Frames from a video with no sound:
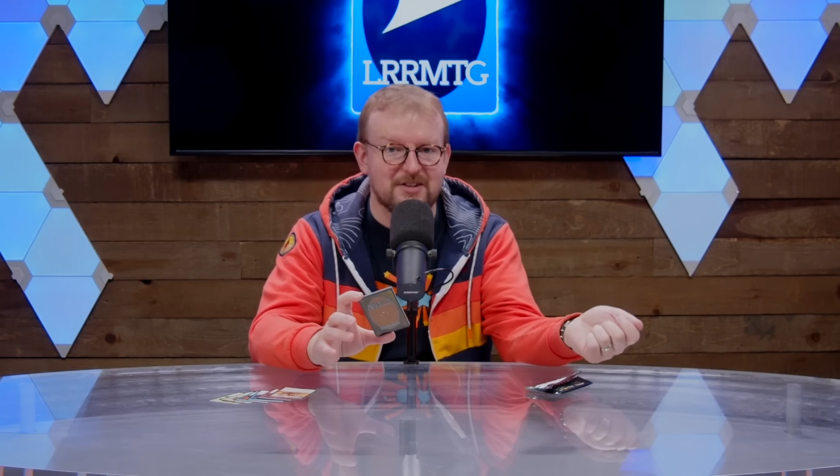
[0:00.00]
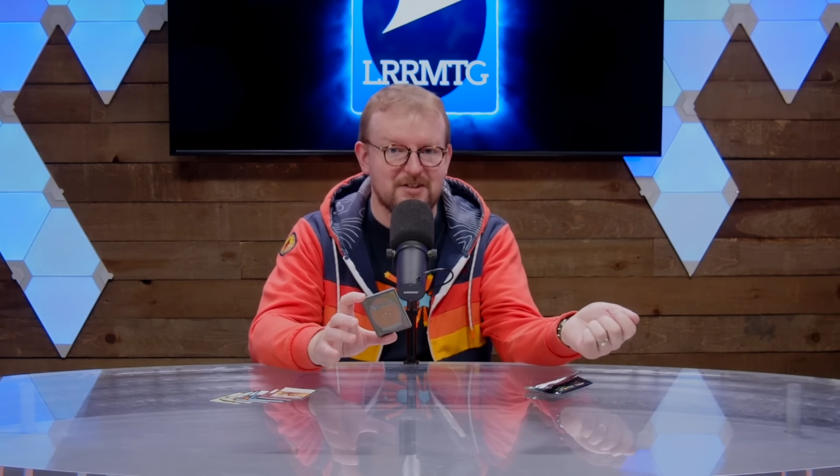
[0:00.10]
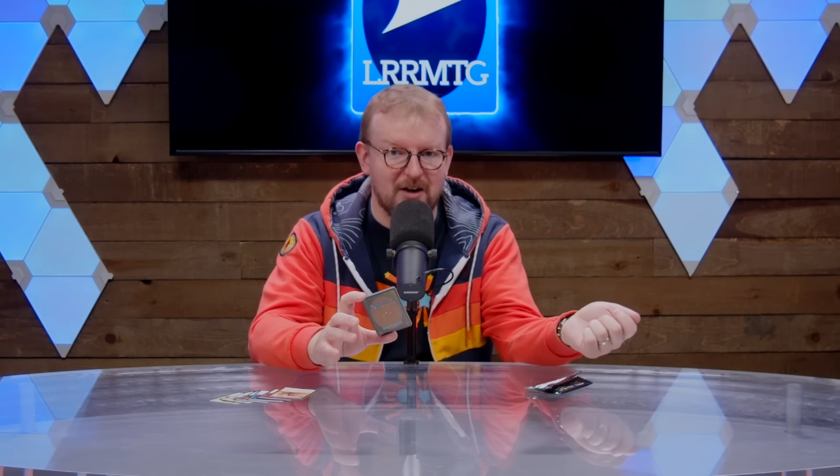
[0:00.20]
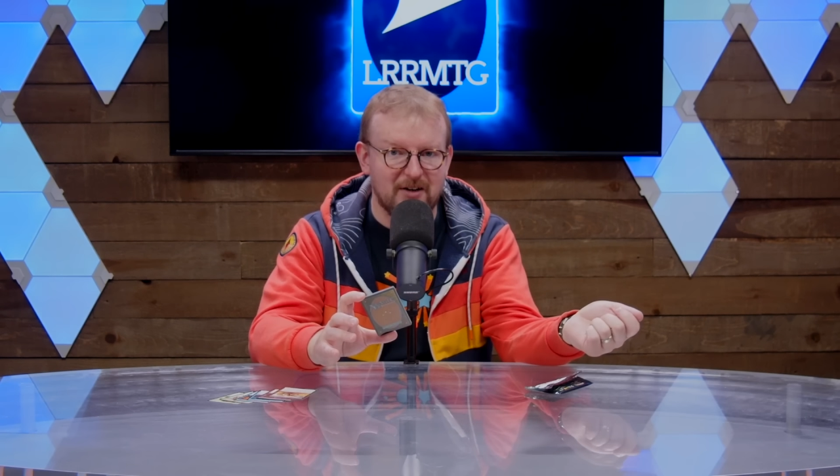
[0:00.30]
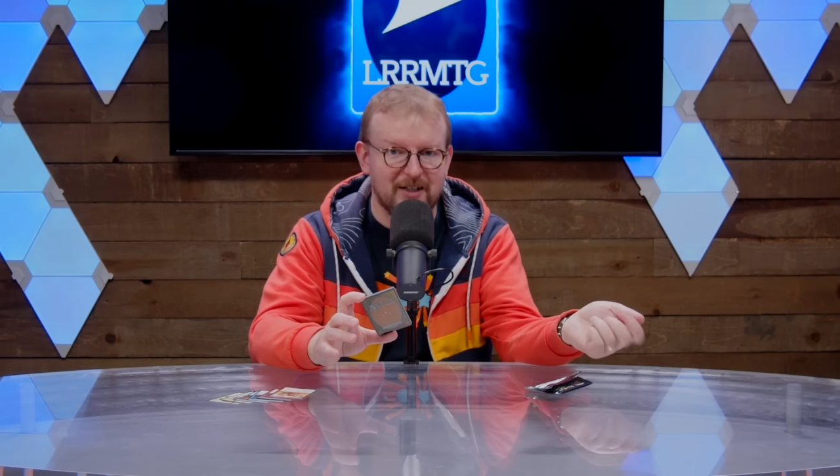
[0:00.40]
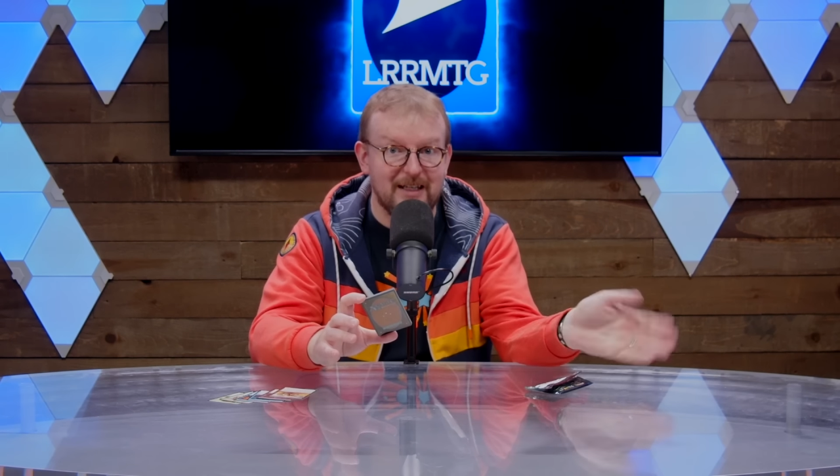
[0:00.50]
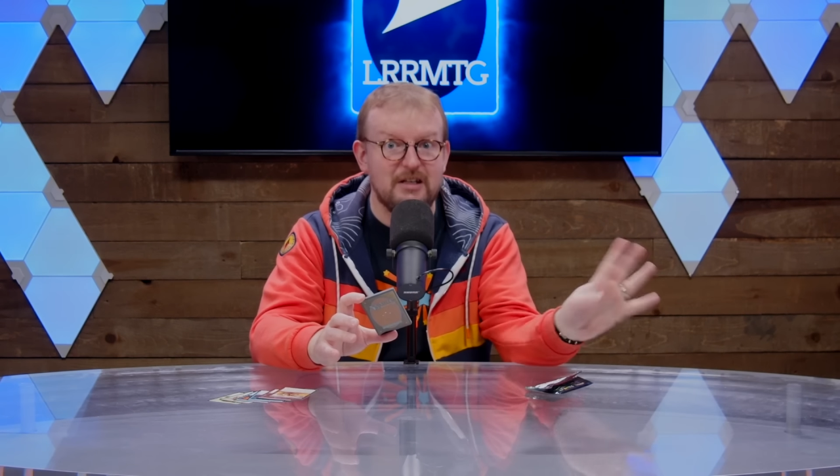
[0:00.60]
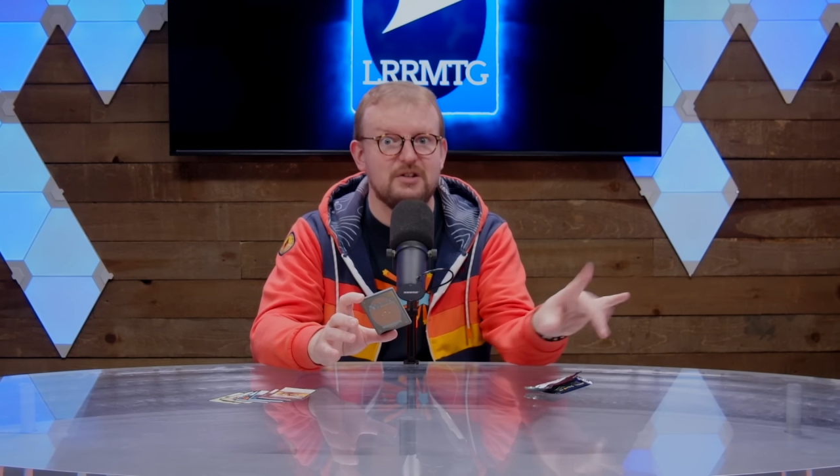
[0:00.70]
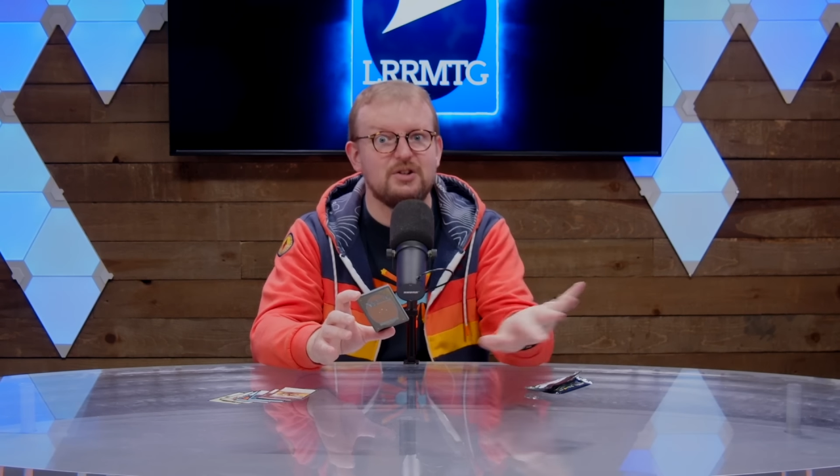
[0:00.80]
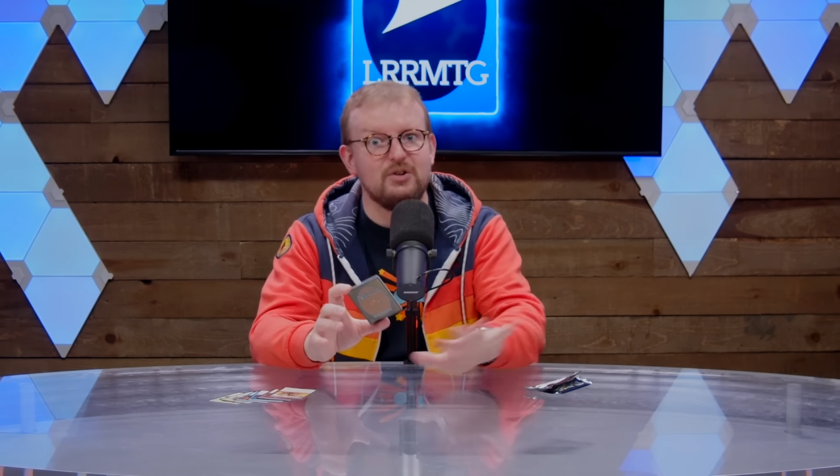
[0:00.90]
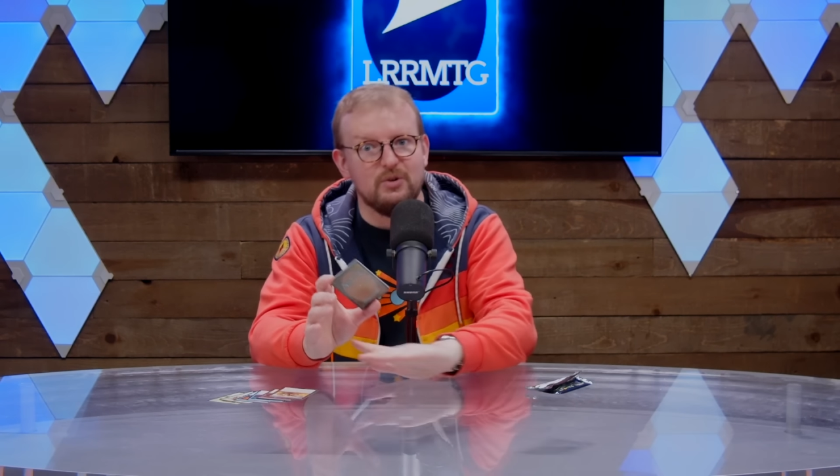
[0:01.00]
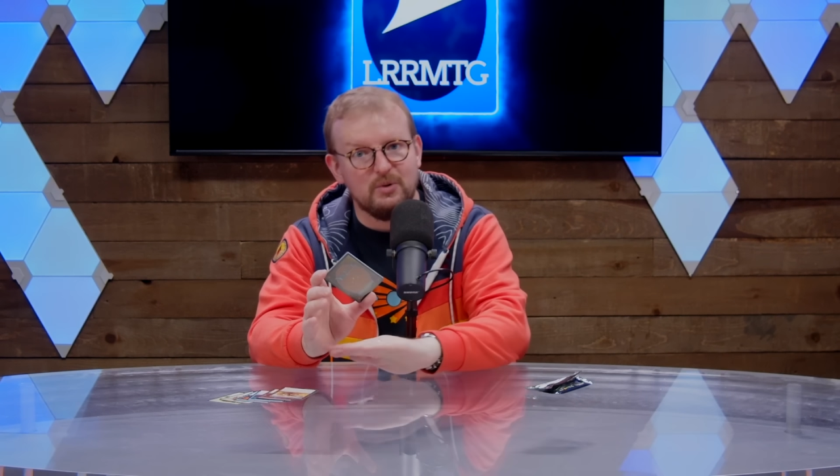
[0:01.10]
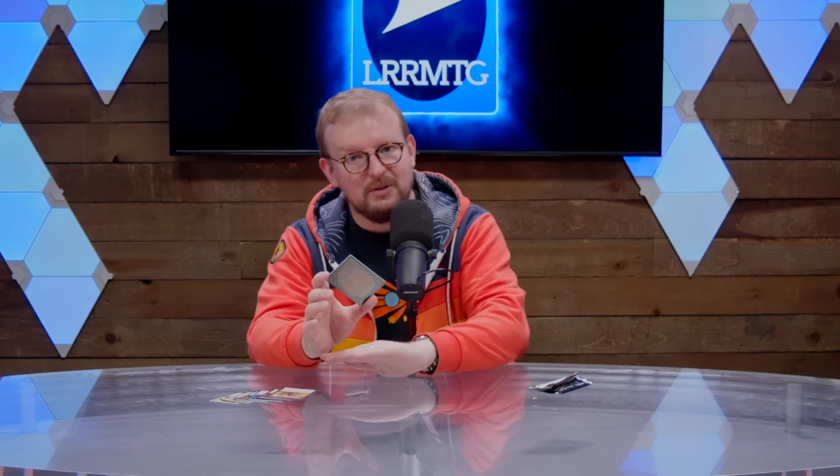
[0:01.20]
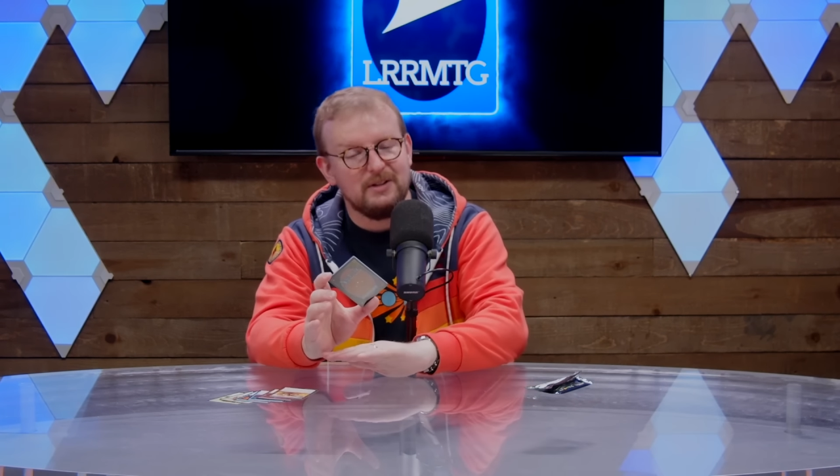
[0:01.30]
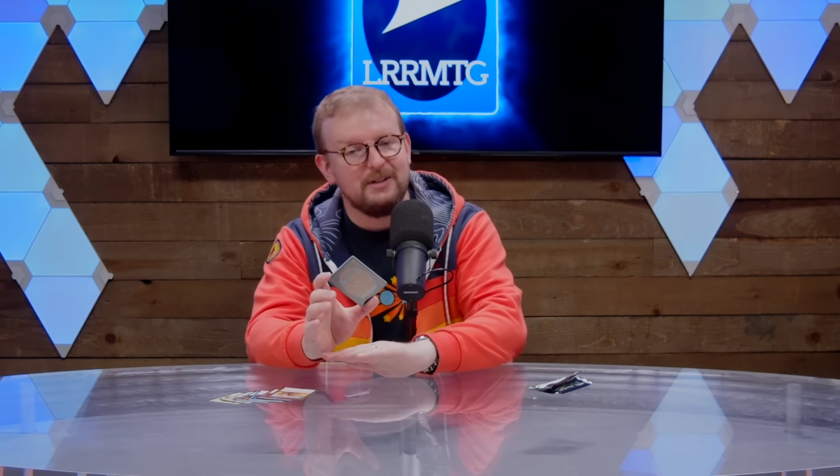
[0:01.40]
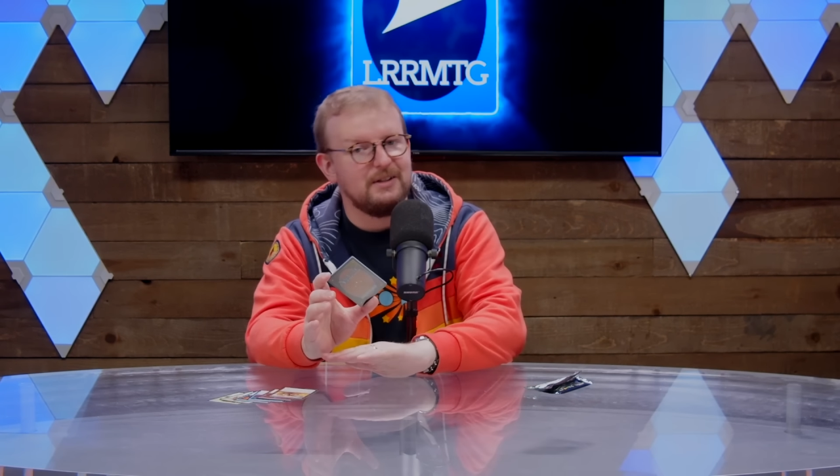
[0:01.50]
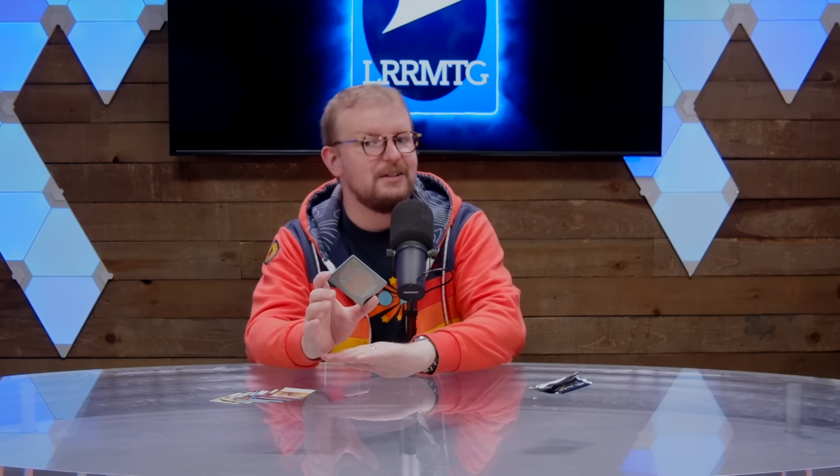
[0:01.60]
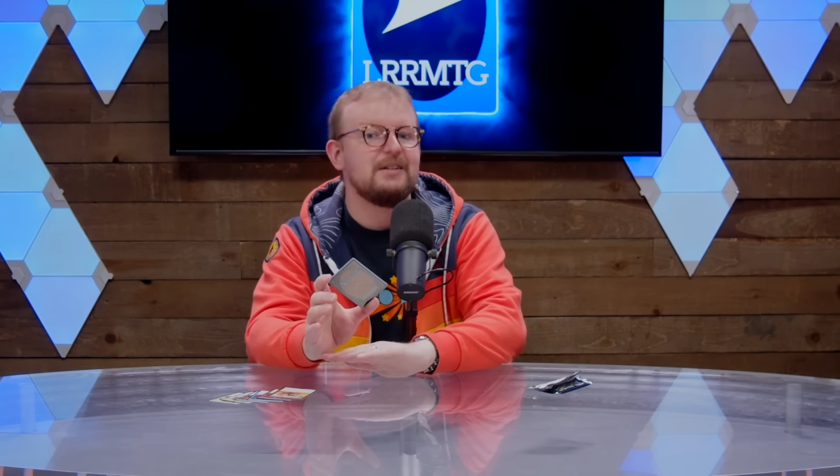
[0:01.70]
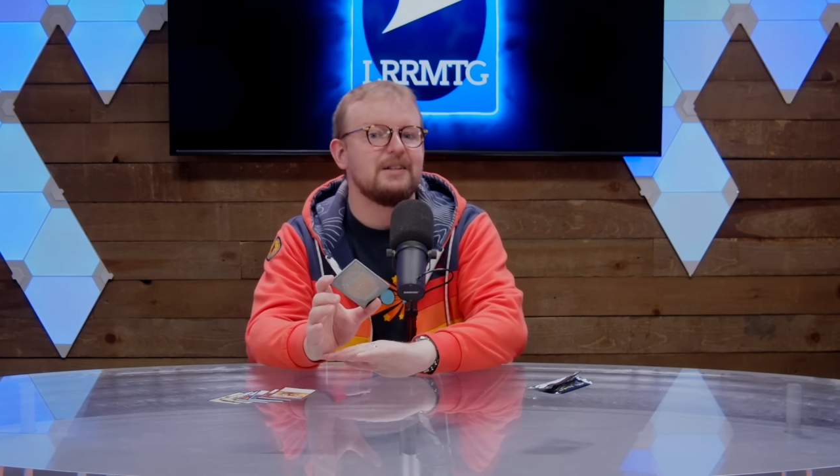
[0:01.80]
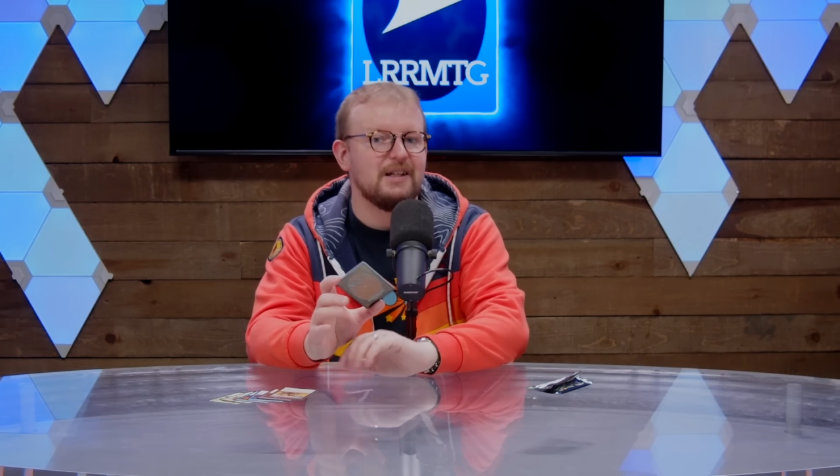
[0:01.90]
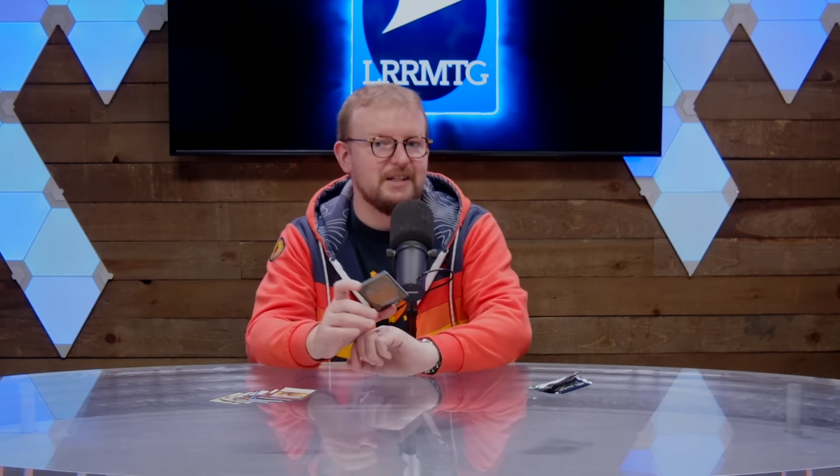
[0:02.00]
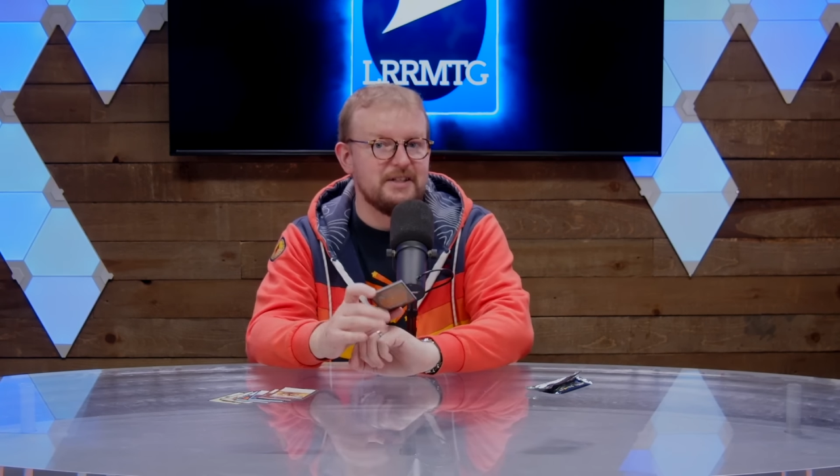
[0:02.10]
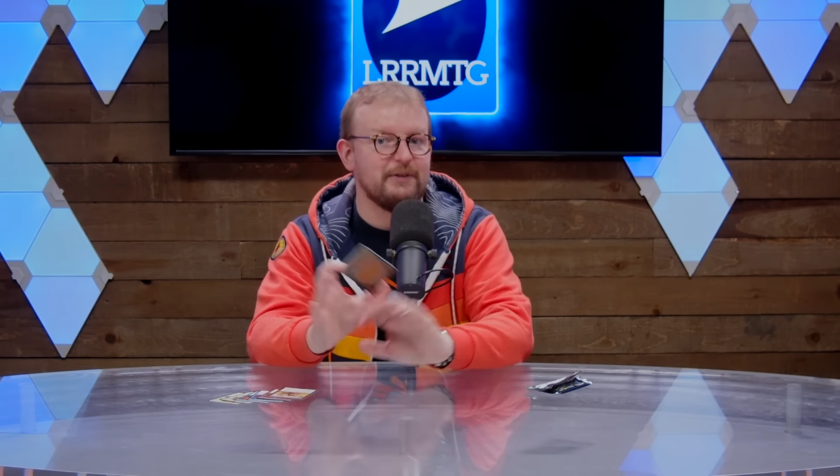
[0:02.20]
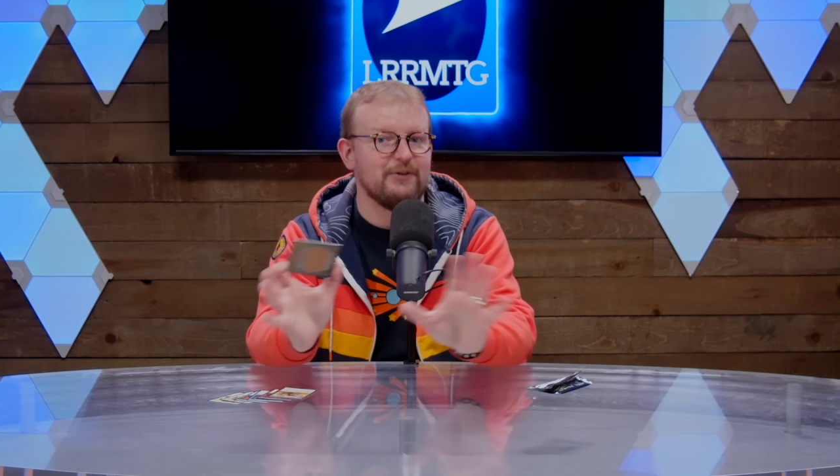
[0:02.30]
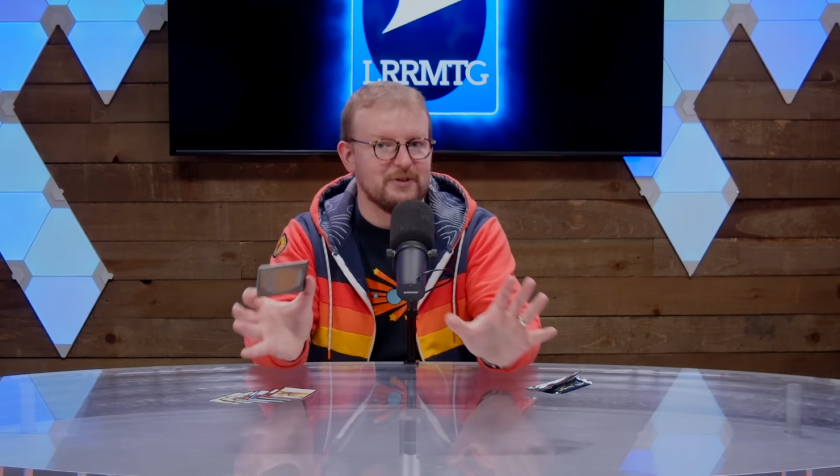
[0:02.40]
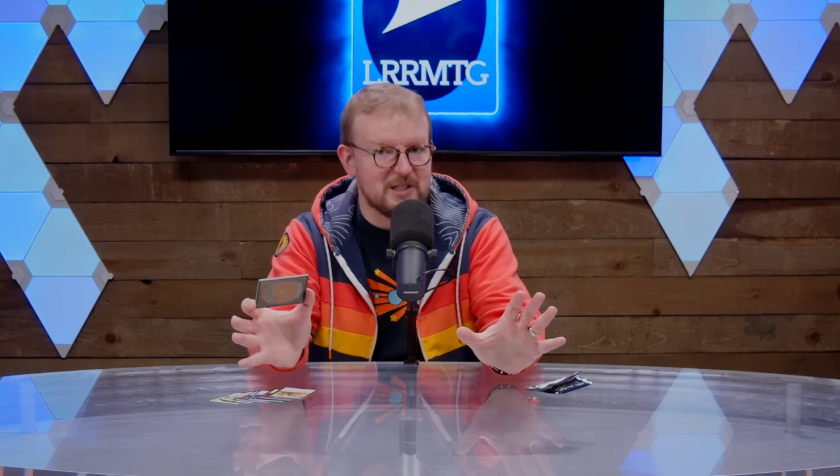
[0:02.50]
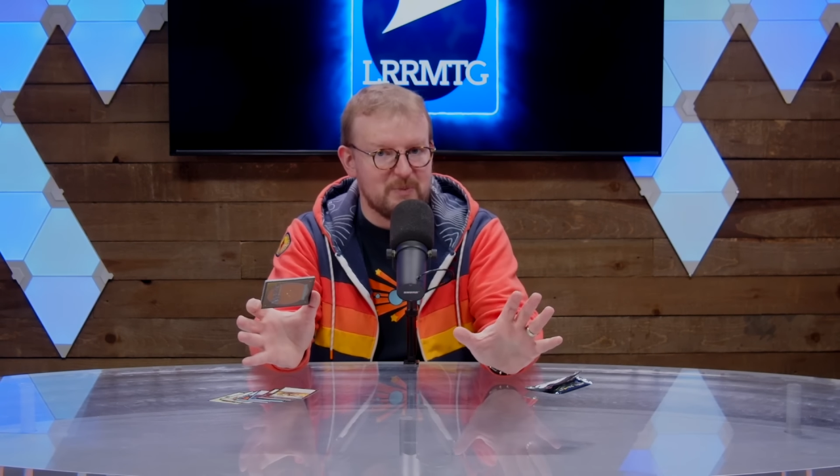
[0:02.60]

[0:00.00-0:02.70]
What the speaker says: discarding into a different